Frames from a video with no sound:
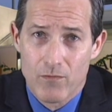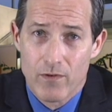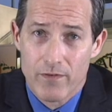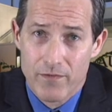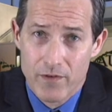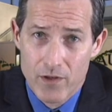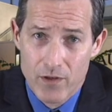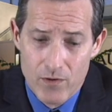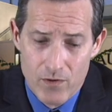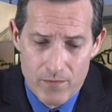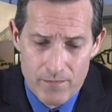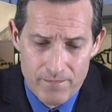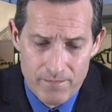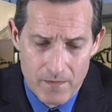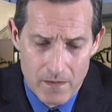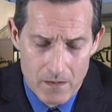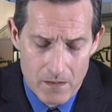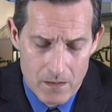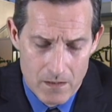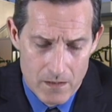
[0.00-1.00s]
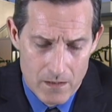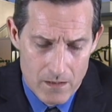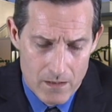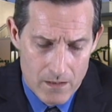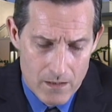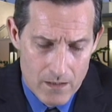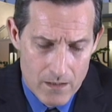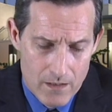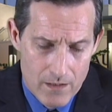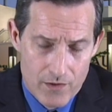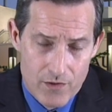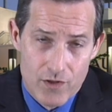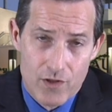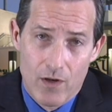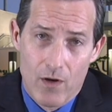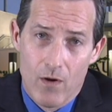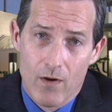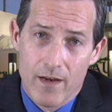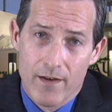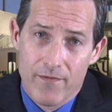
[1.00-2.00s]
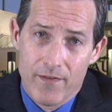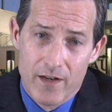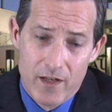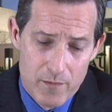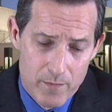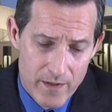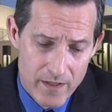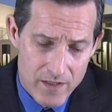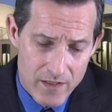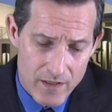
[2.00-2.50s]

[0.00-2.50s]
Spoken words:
review. So if it has been